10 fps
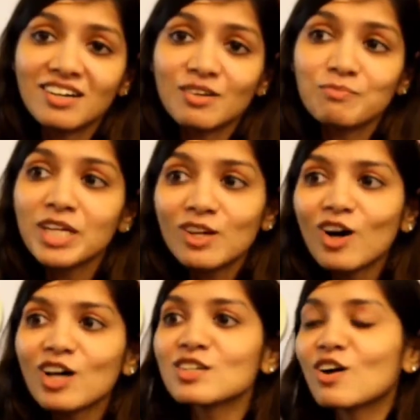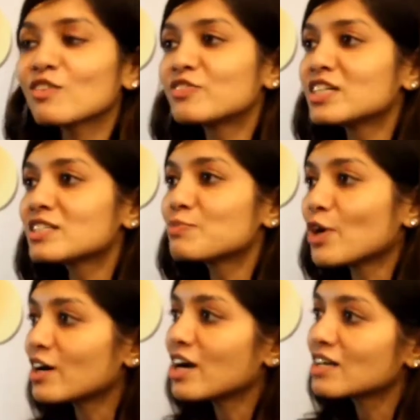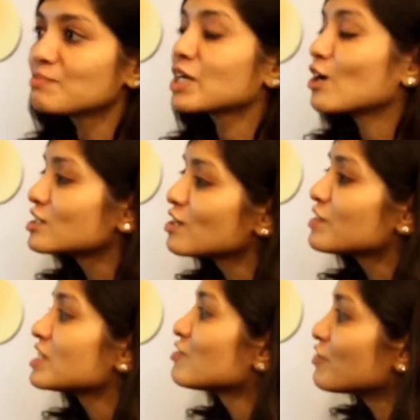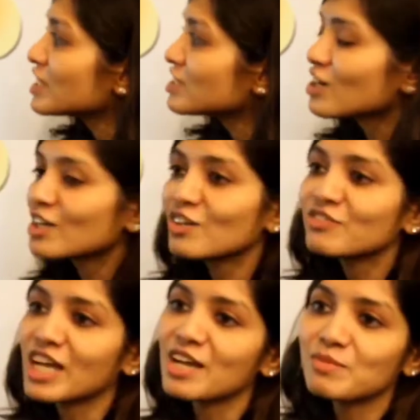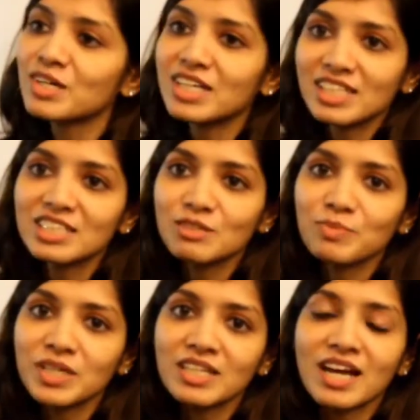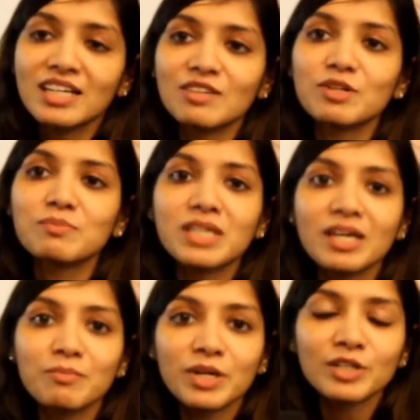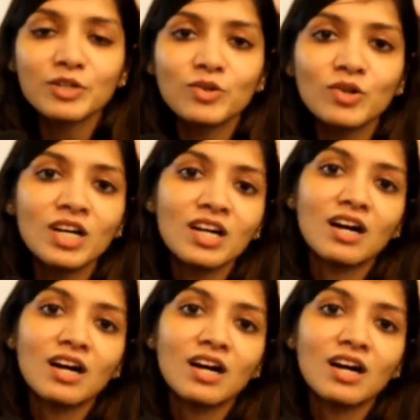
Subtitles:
because of this product, because of this feature of TimerSTP that he will be able to